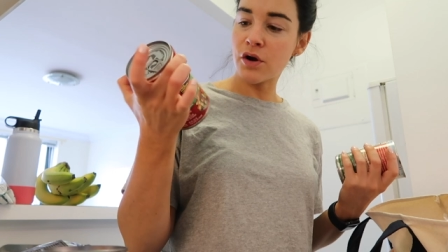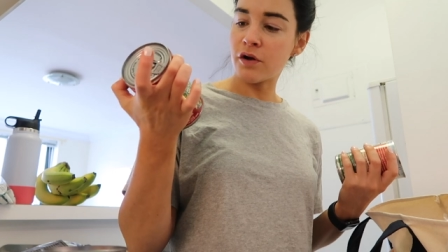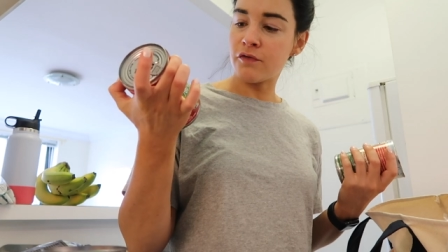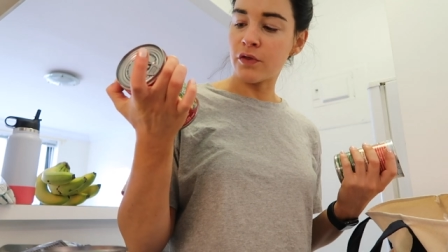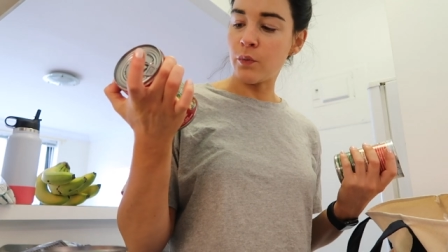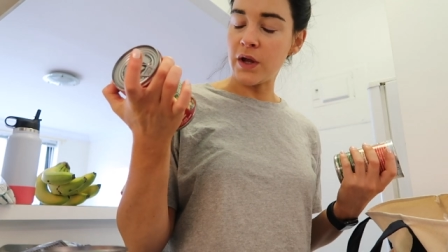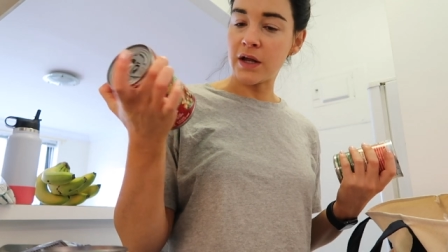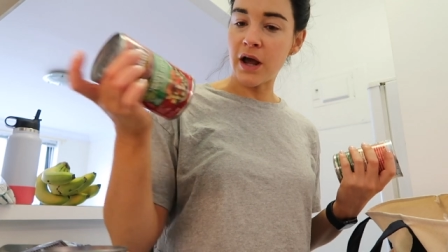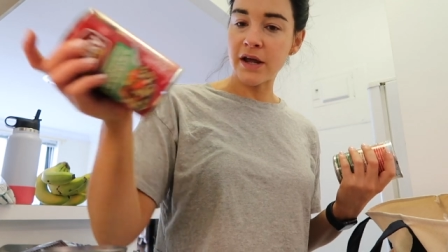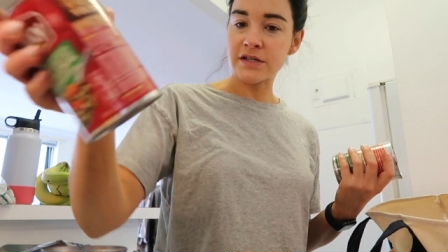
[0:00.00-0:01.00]
are good for the
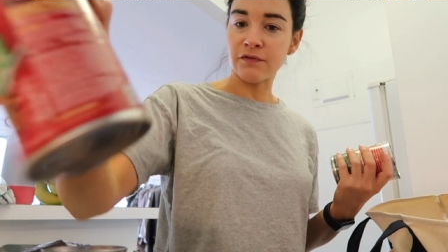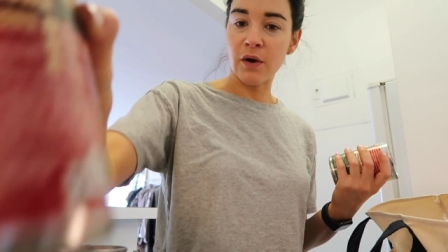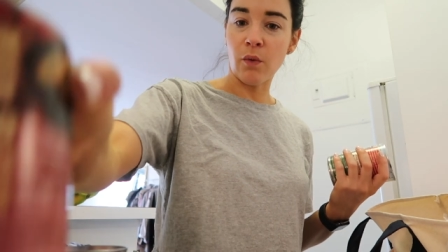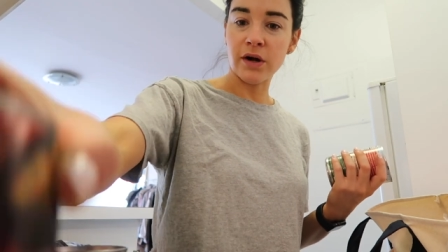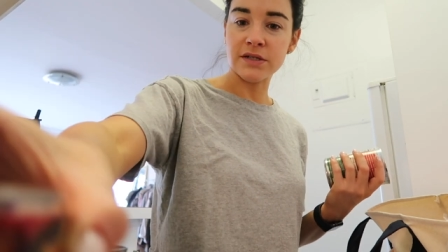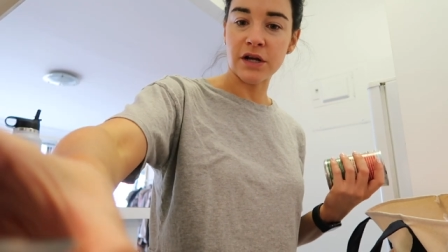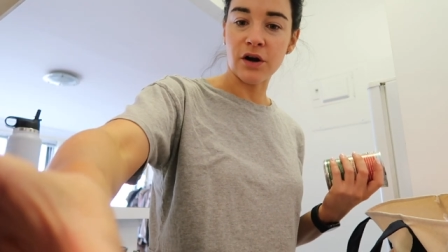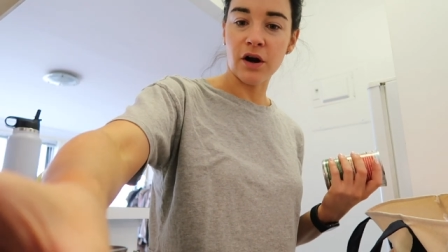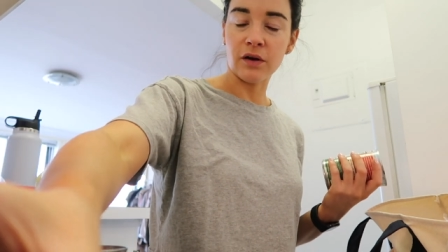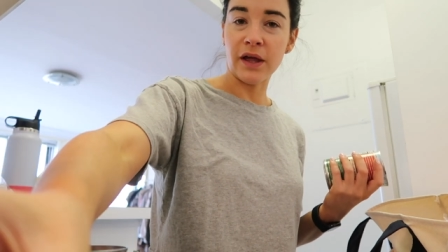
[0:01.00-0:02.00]
weeknights if I want
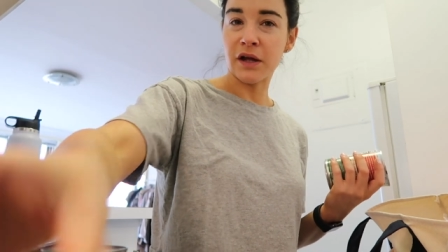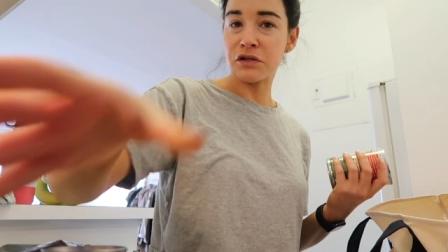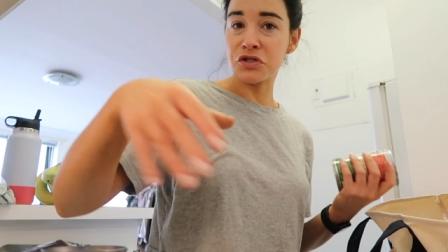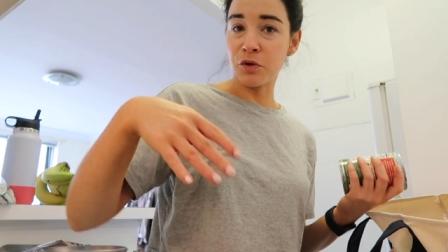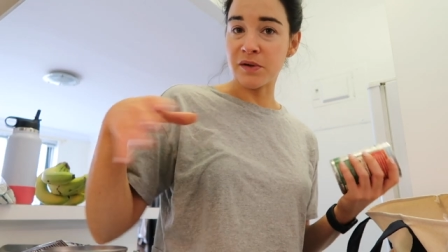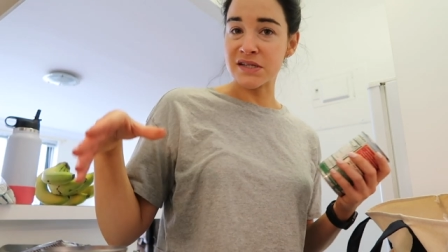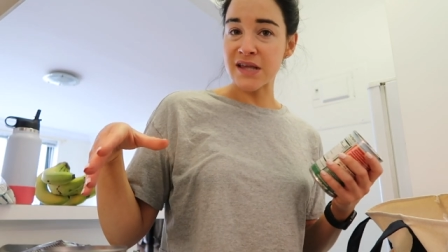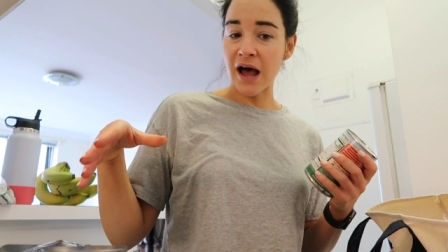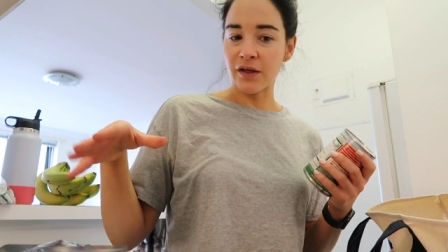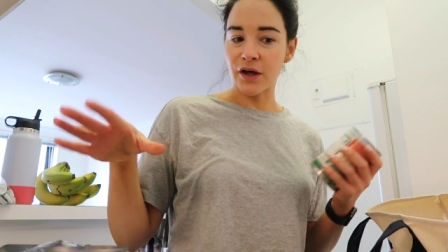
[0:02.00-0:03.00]
dinner, like a soup and a
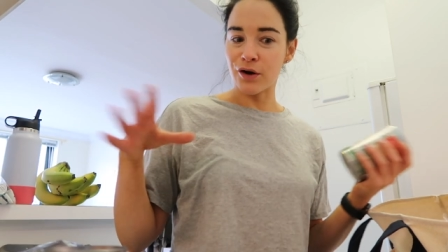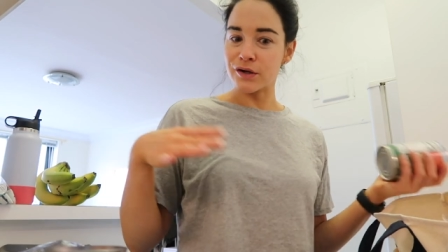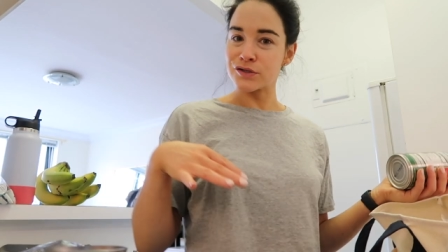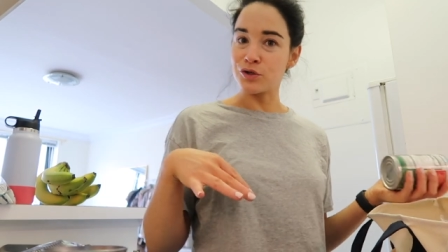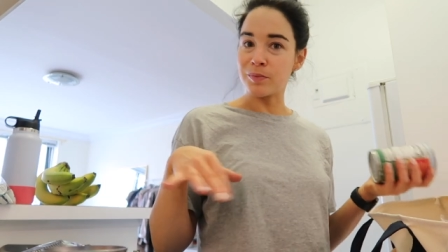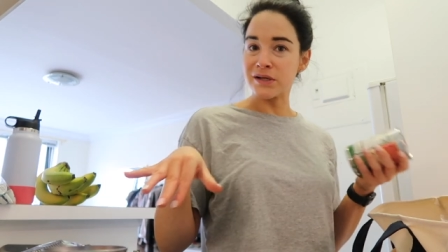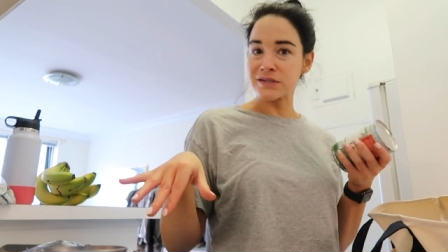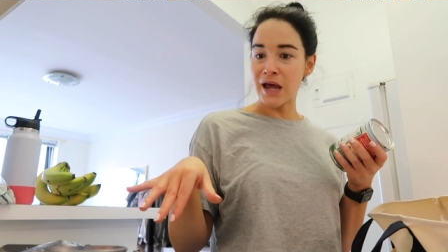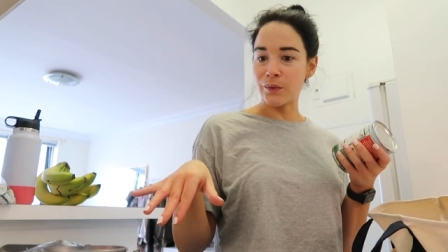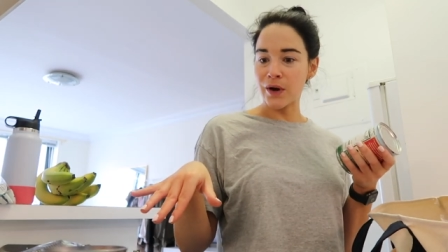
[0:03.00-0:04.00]
salad or a soup and a
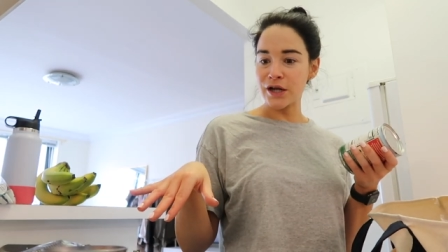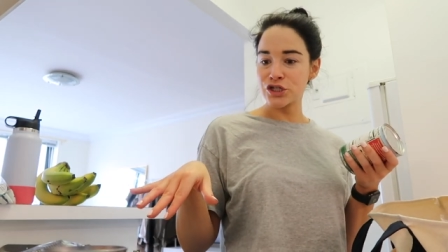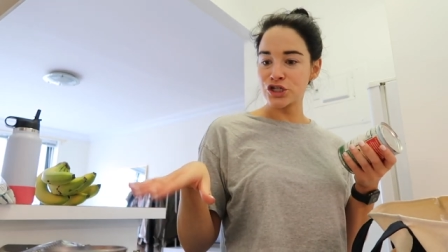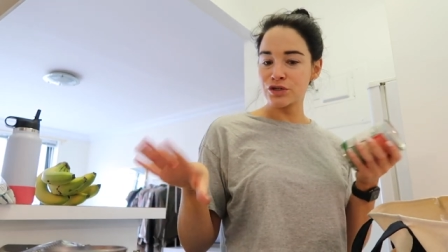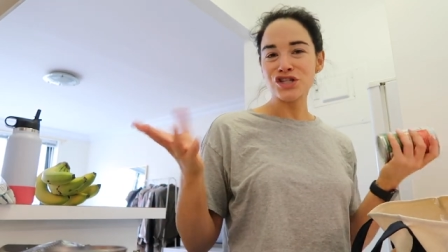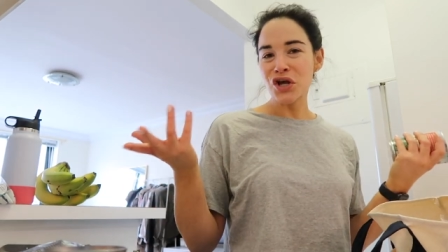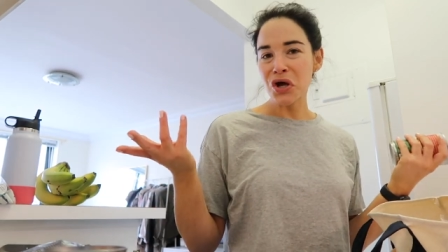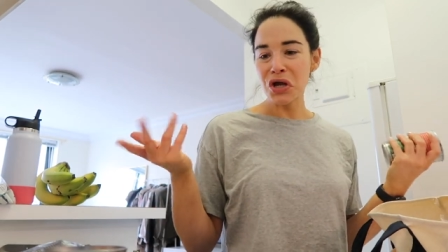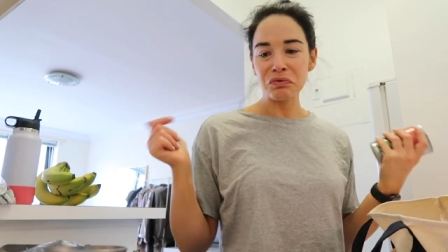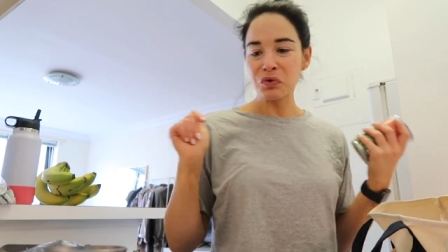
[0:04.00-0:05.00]
sandwich. Just a
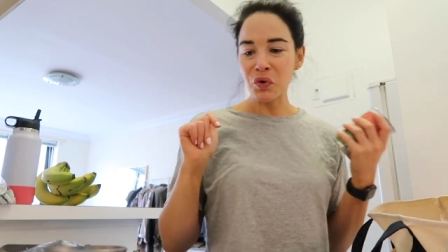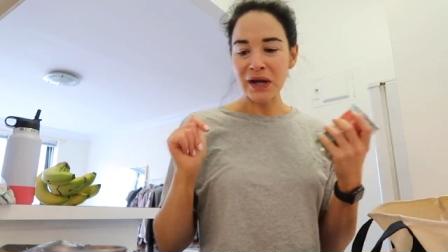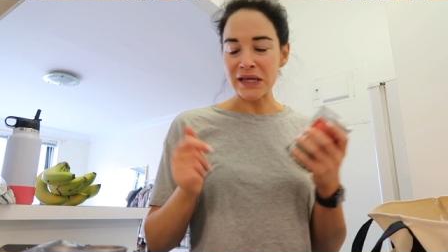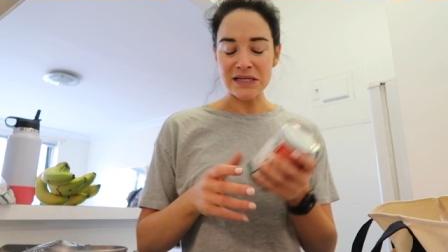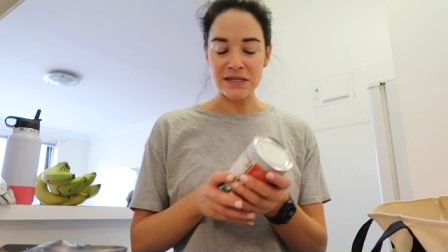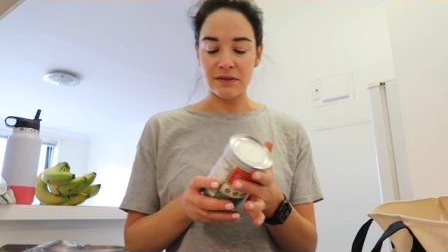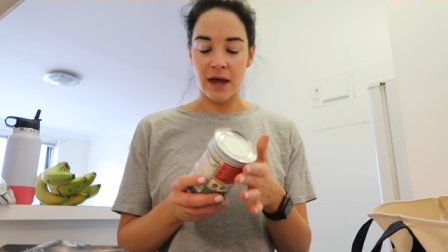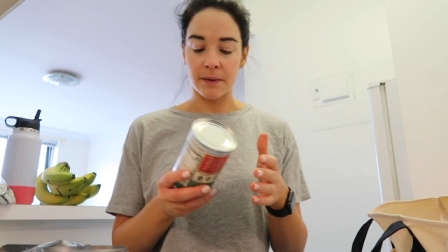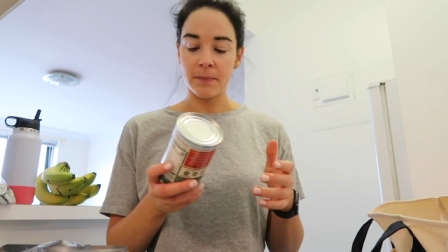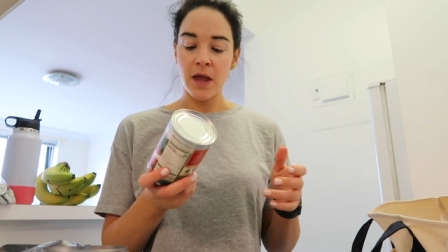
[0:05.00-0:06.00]
good, quick, easy
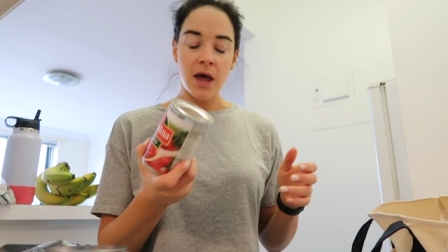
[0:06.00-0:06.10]
thing.